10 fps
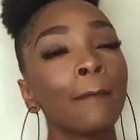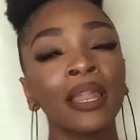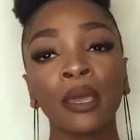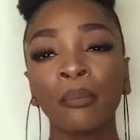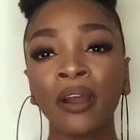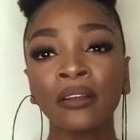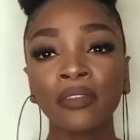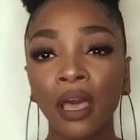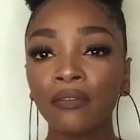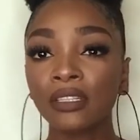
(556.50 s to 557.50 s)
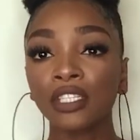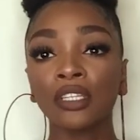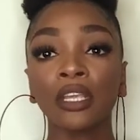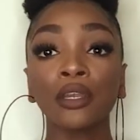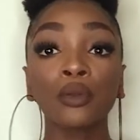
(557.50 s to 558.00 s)
but like a part of the conversation
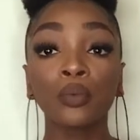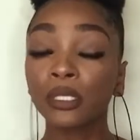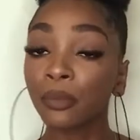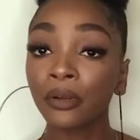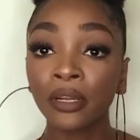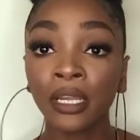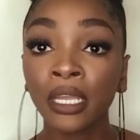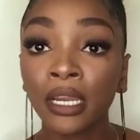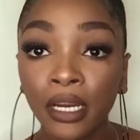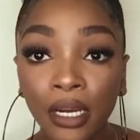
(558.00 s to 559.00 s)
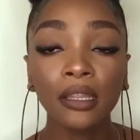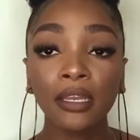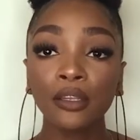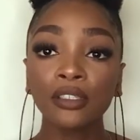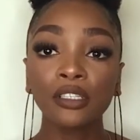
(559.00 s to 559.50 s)
that you could whisper in her ear.
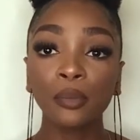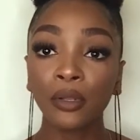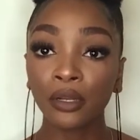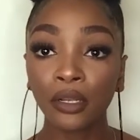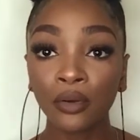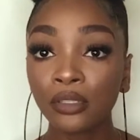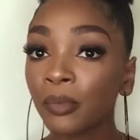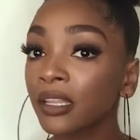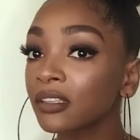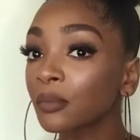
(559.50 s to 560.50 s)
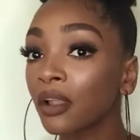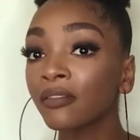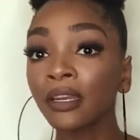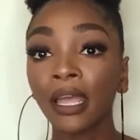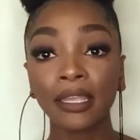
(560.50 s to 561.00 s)
Then you just pull her close by the small of
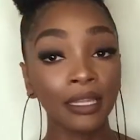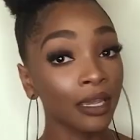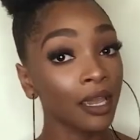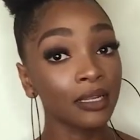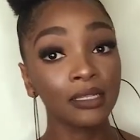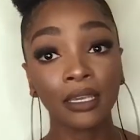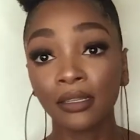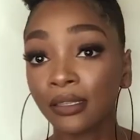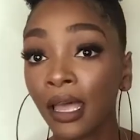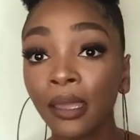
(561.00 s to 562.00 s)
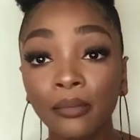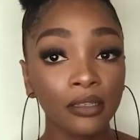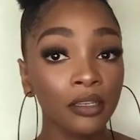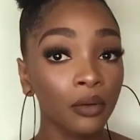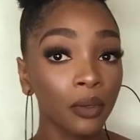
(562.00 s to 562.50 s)
her neck. You know, you gotta take your time
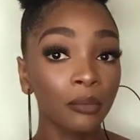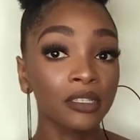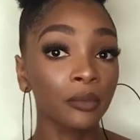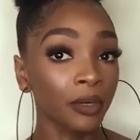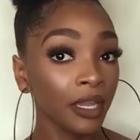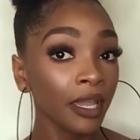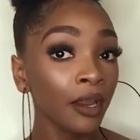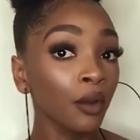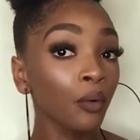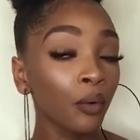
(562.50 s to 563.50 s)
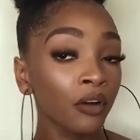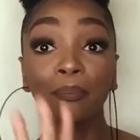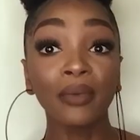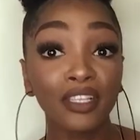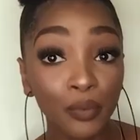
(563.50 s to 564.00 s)
because you don't want to mess up her hair or
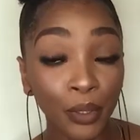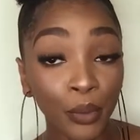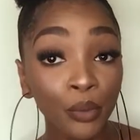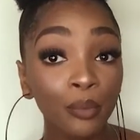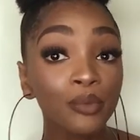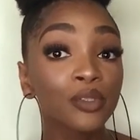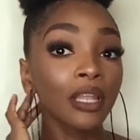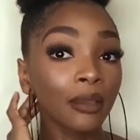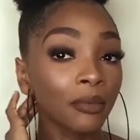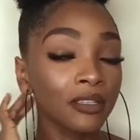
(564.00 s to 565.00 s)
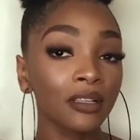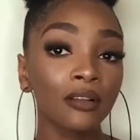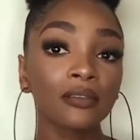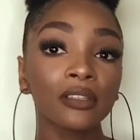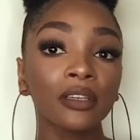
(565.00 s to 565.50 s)
mess with her hoops like myself.
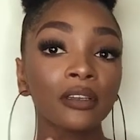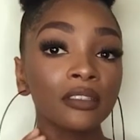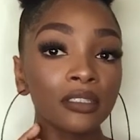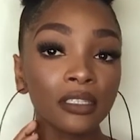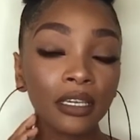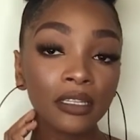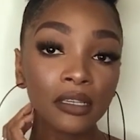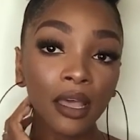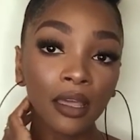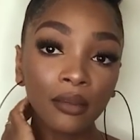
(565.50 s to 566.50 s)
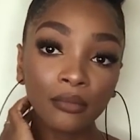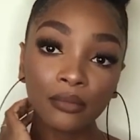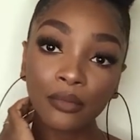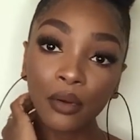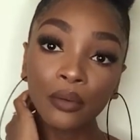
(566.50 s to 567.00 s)
So you can just take your time,
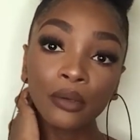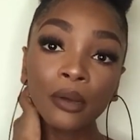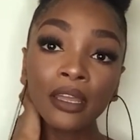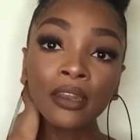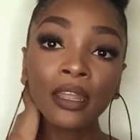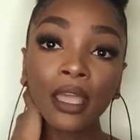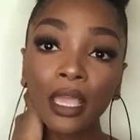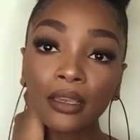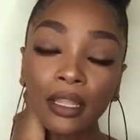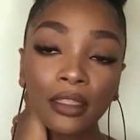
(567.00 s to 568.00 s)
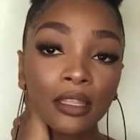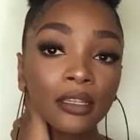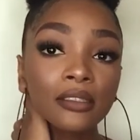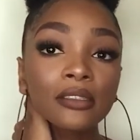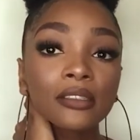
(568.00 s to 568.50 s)
hold it by her neck like
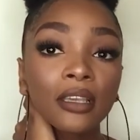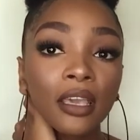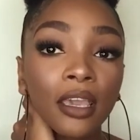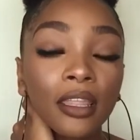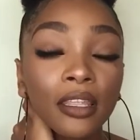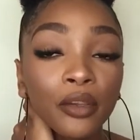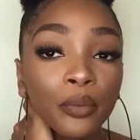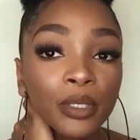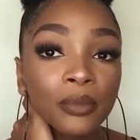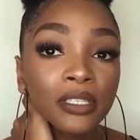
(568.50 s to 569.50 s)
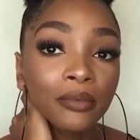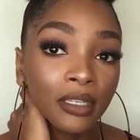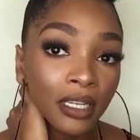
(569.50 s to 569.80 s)
this, and then you whisper something